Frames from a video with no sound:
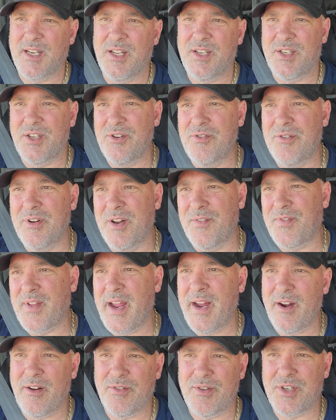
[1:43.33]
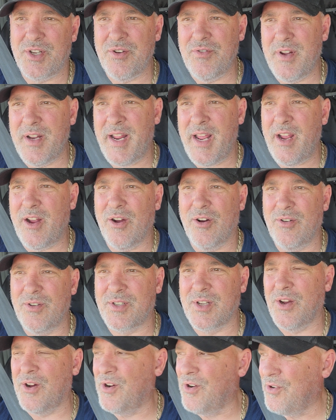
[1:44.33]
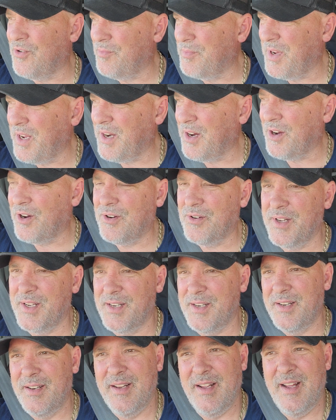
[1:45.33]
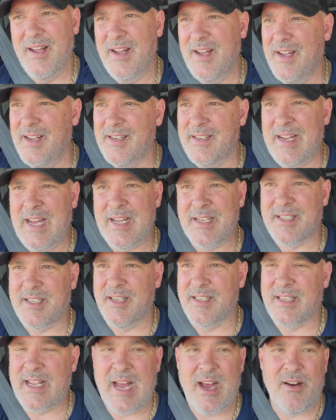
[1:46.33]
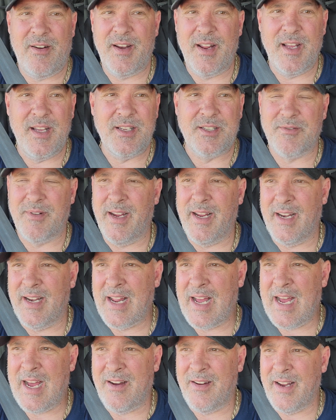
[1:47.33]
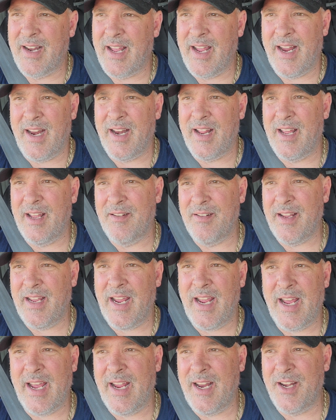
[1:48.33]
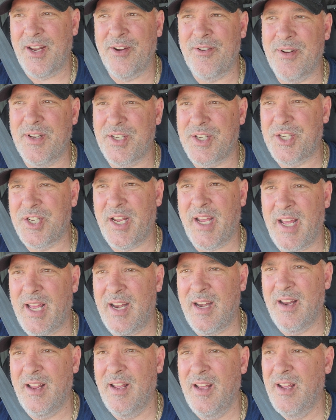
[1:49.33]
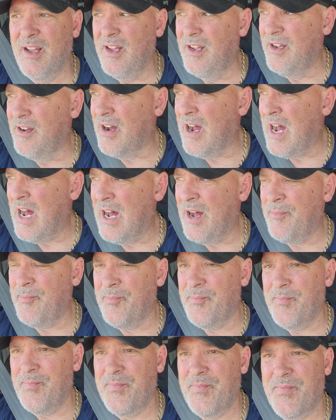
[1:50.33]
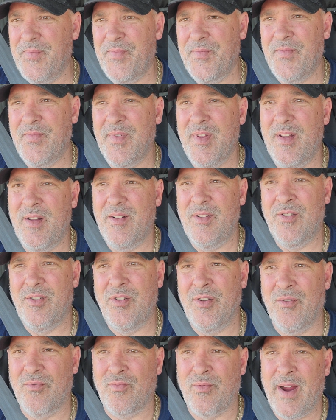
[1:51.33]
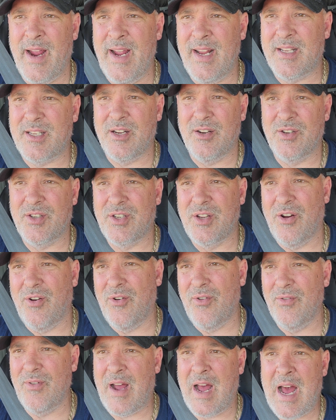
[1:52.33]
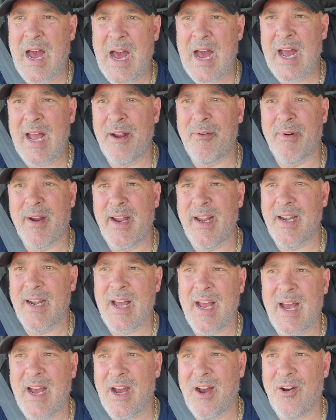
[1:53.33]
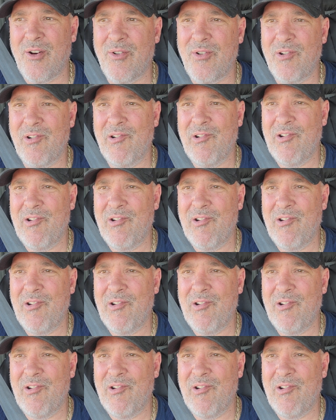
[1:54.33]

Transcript: do, and if they don't do it, he goes home, and that's just how it is right now. It ain't him. He ain't doing shit. The rates are so high right now